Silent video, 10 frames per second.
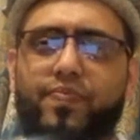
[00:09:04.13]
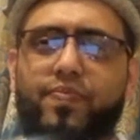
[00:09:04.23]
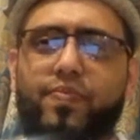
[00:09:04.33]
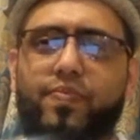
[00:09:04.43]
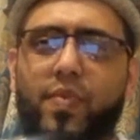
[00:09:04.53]
to
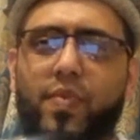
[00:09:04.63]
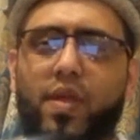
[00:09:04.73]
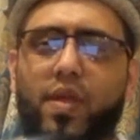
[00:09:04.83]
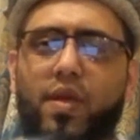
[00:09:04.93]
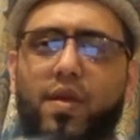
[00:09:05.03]
have you back
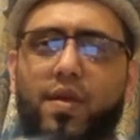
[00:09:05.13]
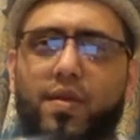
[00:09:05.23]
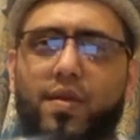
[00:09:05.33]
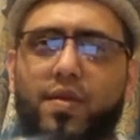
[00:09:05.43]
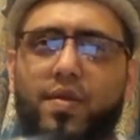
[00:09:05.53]
in South
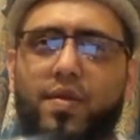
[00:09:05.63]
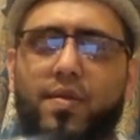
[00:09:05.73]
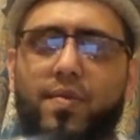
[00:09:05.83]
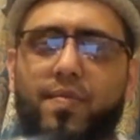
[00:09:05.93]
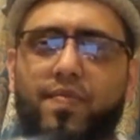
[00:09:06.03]
Africa
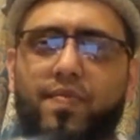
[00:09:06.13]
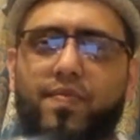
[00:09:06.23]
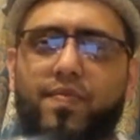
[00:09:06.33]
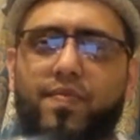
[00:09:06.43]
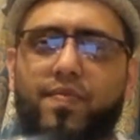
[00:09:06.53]
safely, inshallah,
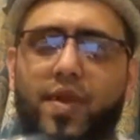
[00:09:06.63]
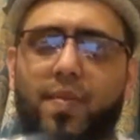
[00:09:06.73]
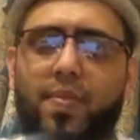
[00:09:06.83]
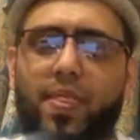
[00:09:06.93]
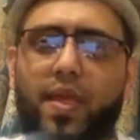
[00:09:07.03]

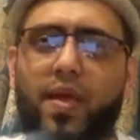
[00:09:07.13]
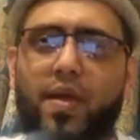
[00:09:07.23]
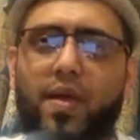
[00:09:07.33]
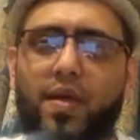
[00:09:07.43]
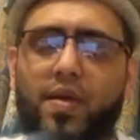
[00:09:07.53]
at your
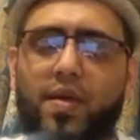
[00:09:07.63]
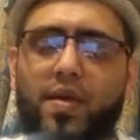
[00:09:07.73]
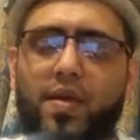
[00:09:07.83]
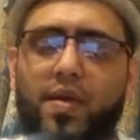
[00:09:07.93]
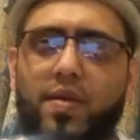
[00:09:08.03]
return date.
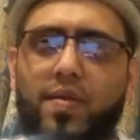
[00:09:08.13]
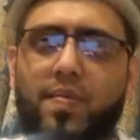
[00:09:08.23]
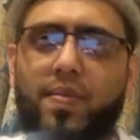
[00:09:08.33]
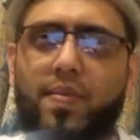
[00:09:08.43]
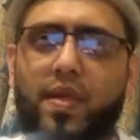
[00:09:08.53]
Jazakumullah
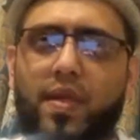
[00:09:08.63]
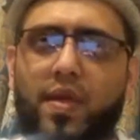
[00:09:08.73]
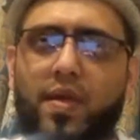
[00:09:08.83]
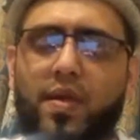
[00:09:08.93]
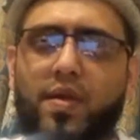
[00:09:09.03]
khair for the
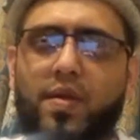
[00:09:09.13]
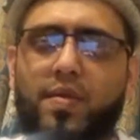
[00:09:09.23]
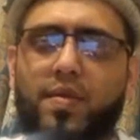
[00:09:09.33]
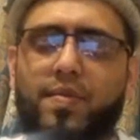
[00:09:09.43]
update.